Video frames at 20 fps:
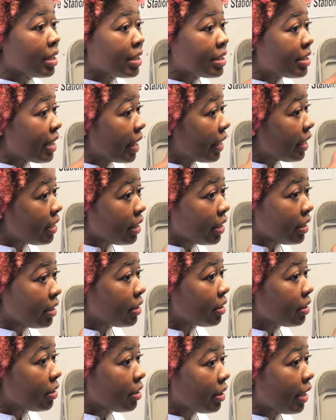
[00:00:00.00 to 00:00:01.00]
It's
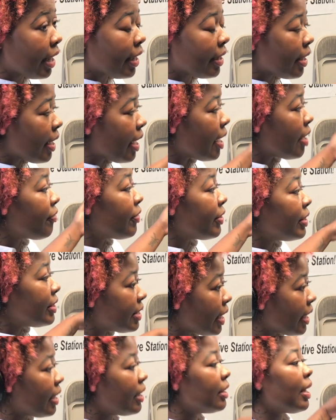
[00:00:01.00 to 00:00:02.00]
daily. Like, every
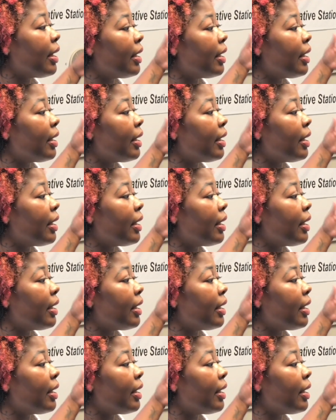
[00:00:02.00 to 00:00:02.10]
day,